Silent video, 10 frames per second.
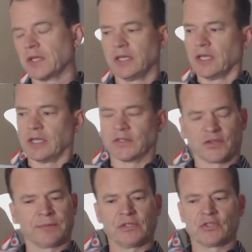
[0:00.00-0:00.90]
and some
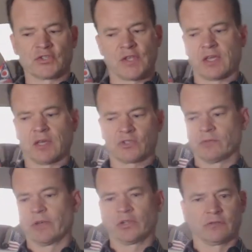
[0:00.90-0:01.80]
that just take up so
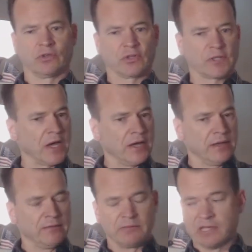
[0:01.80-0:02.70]
much of your time
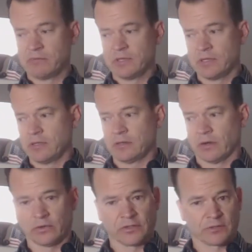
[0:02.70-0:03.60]
and maybe
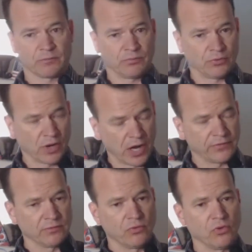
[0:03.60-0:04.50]
aren't as
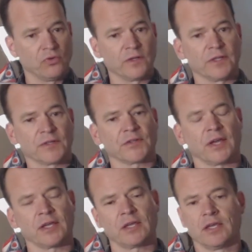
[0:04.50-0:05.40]
profitable that it's
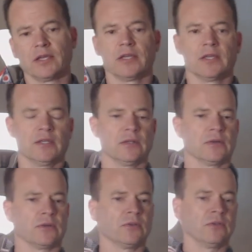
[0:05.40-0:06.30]
like,
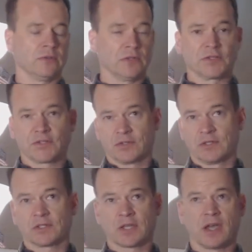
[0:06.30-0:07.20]
this
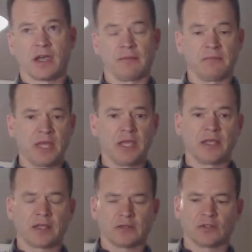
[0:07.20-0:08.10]
time may
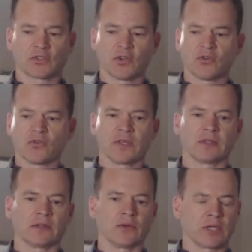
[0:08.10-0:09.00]
show that,
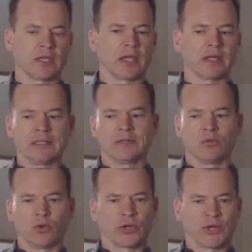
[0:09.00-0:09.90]
okay, I need to
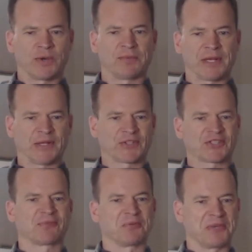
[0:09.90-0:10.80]
work on my
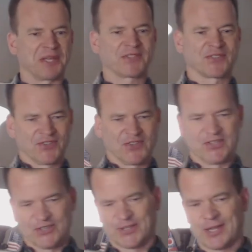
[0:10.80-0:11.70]
customer mix.
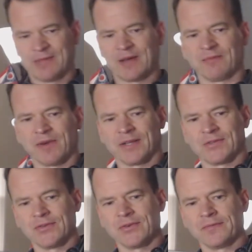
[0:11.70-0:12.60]
So keep that in mind too.